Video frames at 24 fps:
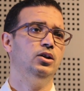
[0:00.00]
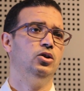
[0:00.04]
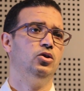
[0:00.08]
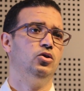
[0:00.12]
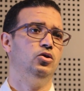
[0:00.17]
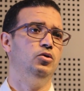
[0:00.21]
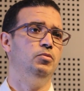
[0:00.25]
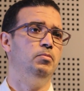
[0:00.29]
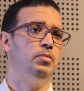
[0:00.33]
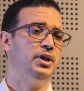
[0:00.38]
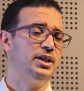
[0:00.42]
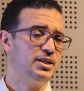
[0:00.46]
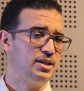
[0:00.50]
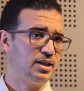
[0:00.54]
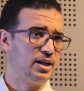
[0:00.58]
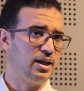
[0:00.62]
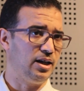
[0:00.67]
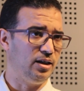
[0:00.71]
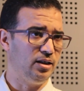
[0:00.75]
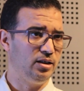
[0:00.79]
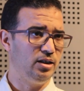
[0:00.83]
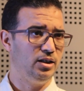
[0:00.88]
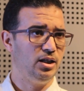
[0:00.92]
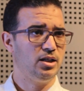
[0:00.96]
the best
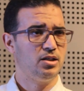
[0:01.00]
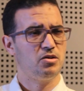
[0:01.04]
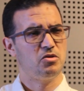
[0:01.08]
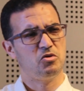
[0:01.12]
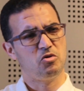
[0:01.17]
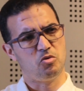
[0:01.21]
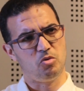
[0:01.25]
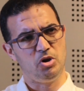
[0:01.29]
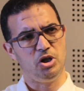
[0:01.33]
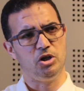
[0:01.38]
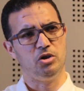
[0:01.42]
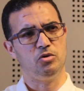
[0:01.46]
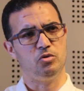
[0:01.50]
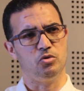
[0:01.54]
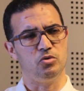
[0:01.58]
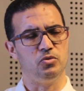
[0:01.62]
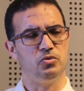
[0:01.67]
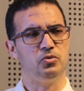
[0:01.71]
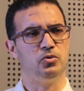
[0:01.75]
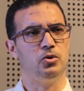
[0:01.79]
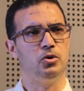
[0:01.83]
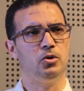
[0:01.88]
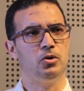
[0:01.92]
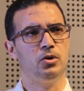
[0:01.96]
candidates, 3 to
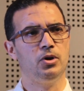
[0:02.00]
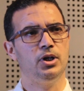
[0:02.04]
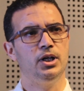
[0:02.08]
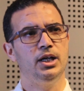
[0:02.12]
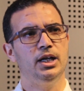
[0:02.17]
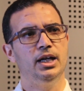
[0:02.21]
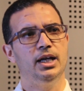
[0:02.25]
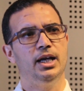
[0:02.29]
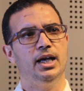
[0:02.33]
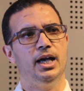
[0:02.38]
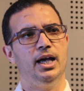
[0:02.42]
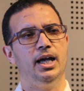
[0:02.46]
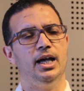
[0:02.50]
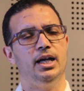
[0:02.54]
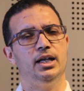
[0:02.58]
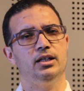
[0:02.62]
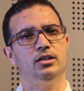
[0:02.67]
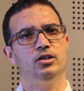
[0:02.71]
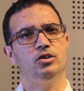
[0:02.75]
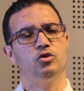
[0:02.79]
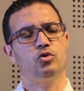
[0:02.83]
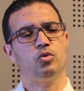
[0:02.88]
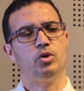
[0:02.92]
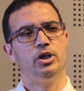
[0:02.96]
4, and
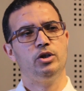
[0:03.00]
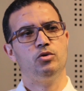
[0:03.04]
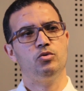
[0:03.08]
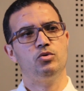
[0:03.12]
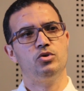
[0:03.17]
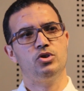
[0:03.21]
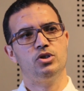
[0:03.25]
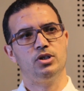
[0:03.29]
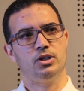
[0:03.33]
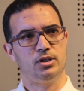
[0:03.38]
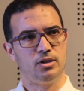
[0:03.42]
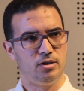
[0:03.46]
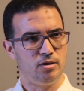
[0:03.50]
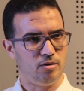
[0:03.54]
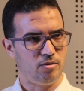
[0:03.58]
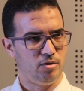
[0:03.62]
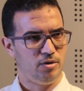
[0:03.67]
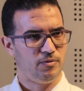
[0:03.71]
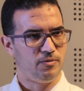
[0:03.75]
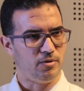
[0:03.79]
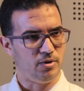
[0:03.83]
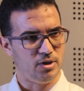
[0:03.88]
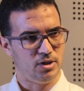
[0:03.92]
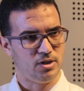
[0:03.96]
they try to check their
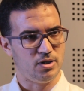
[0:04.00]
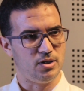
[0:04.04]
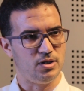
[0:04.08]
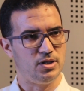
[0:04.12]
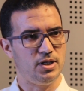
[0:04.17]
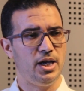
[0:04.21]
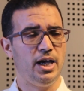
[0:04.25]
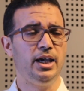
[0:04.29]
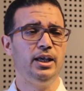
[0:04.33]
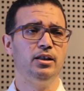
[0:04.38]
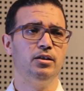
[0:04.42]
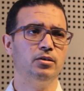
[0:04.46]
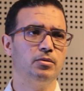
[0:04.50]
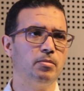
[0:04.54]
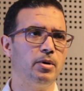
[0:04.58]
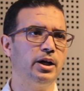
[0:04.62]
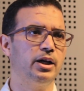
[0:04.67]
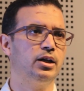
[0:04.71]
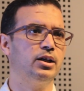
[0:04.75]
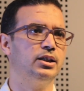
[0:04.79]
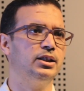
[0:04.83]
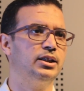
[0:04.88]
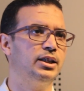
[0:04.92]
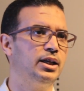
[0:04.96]
references either by
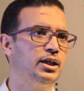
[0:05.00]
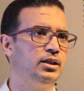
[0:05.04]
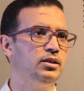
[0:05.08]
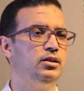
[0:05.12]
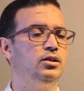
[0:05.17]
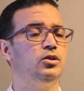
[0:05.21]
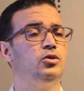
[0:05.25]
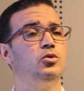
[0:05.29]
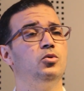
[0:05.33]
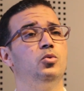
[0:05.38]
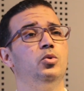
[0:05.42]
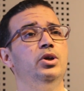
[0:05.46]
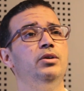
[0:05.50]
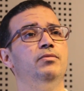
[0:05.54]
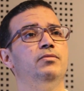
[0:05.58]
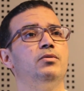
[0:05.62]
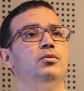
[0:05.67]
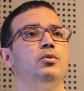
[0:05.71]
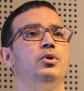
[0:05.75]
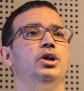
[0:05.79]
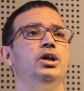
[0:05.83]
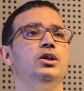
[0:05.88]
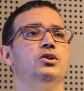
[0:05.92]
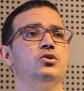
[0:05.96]
contacting the
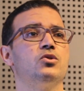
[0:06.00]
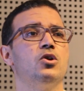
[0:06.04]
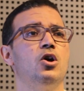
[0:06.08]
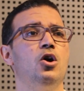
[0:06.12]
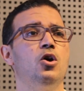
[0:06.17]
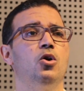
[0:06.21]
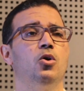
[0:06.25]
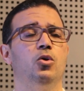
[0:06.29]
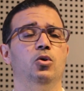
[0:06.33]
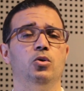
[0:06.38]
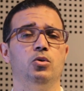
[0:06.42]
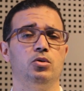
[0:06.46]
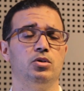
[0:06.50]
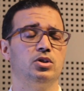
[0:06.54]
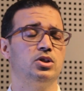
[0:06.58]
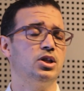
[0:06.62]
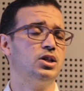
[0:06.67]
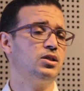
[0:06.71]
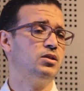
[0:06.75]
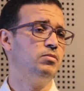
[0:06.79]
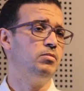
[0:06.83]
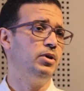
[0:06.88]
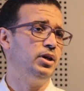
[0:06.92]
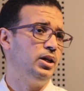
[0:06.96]
referees or
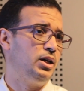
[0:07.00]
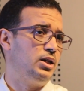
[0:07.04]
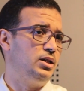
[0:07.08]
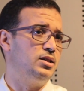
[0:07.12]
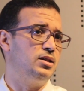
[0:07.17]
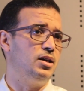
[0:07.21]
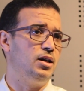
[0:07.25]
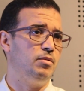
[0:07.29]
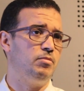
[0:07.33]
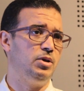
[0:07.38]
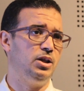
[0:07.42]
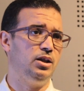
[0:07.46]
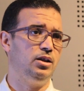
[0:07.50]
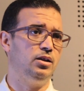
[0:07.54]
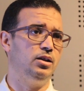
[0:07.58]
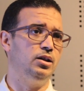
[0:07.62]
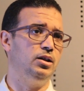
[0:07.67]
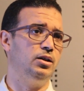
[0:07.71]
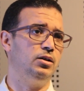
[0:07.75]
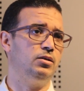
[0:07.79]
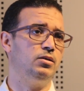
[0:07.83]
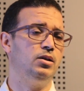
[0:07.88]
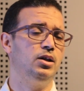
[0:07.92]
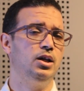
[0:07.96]
just by examining
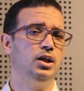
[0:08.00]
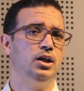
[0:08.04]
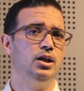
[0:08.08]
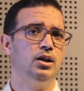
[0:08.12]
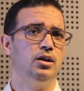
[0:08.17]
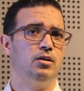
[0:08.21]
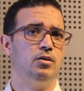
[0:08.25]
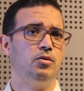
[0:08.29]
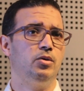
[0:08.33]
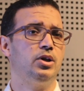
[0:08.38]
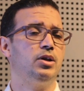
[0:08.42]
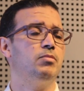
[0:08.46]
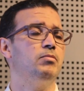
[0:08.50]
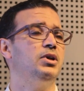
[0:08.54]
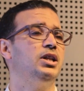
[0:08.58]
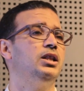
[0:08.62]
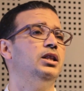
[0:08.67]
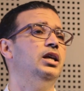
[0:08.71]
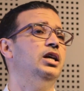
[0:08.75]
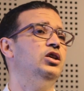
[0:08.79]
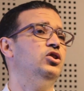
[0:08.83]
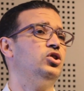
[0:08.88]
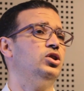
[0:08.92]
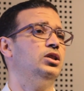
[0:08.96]
their
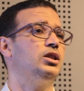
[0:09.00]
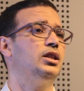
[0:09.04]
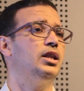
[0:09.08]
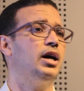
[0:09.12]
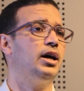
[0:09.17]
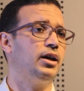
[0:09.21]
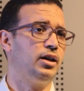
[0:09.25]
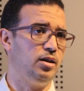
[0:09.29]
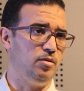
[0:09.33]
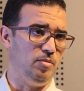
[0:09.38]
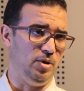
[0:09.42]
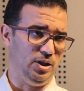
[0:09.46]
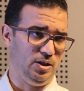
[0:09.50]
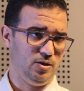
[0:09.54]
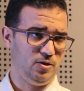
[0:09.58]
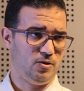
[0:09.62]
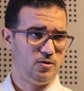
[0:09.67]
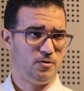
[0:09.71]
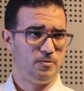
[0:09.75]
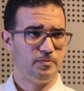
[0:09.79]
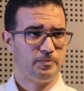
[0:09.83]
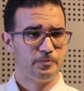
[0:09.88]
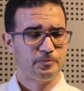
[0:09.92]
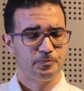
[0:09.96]
recommendation
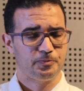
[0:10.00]
documents.